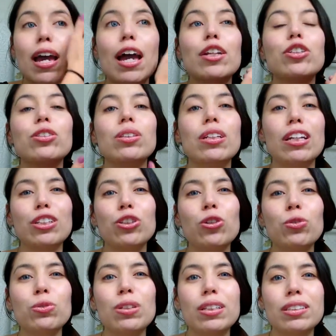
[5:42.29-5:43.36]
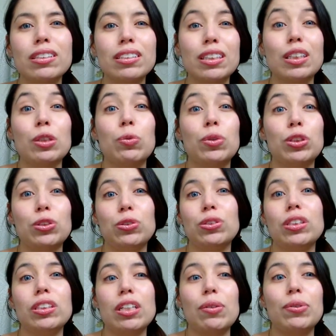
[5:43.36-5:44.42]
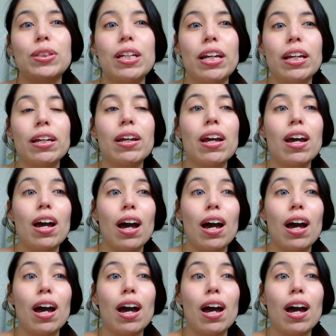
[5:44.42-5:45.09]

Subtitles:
and you don't necessarily want to use this every day.